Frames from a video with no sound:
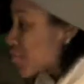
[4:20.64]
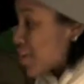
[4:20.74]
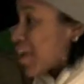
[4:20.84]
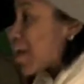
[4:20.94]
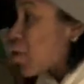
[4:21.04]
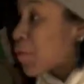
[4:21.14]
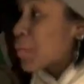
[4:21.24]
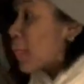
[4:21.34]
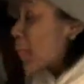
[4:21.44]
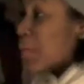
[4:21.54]
for
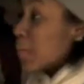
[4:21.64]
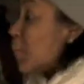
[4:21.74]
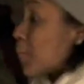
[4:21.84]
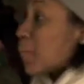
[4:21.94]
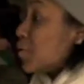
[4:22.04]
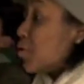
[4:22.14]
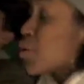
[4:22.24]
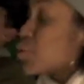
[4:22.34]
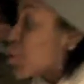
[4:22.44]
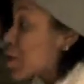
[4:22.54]
help, but no
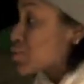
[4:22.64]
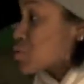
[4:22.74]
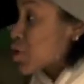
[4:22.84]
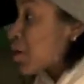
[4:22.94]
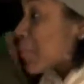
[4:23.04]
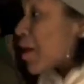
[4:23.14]
noise would come